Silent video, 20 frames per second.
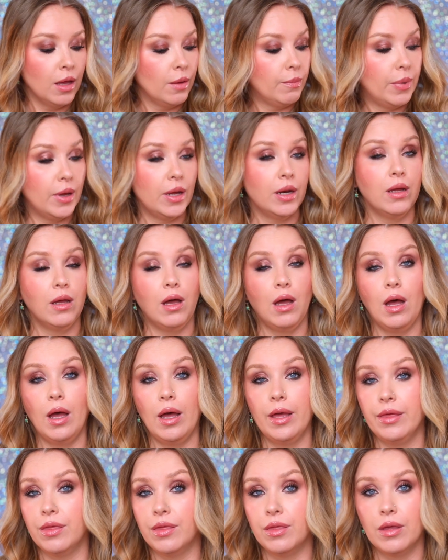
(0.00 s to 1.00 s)
but
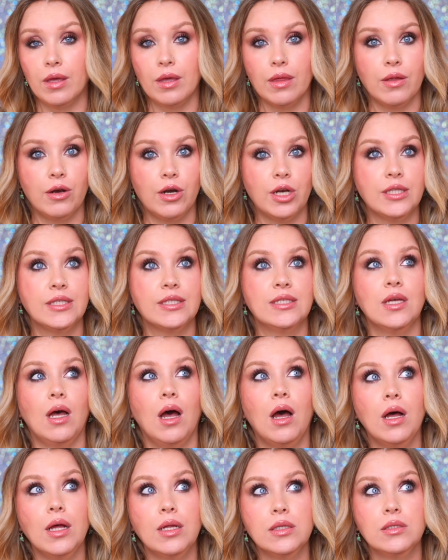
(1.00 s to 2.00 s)
I think there are
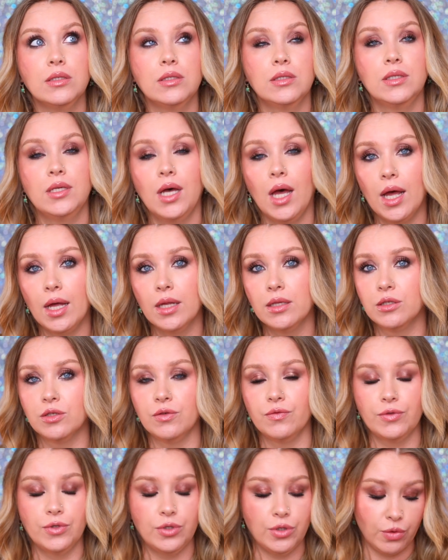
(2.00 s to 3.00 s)
tons
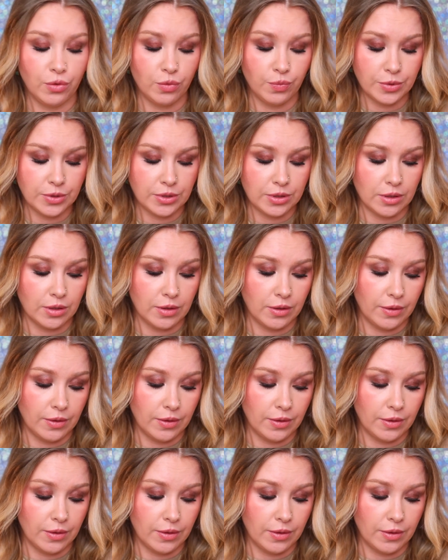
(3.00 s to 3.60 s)
of dupes